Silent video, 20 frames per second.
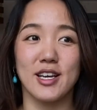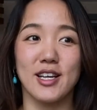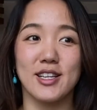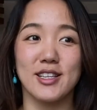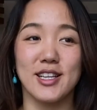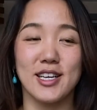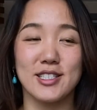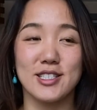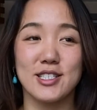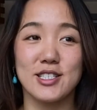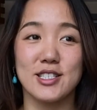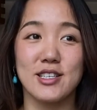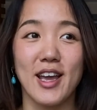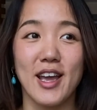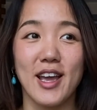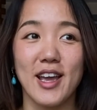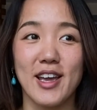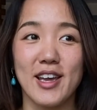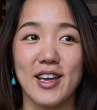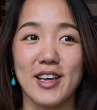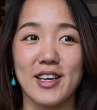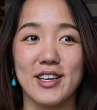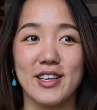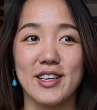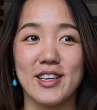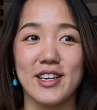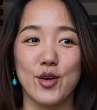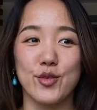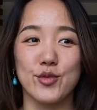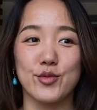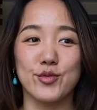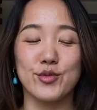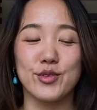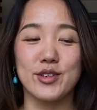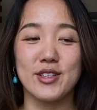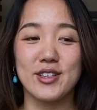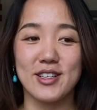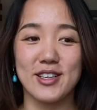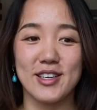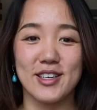That's a
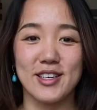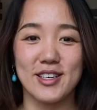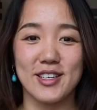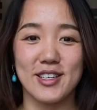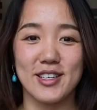really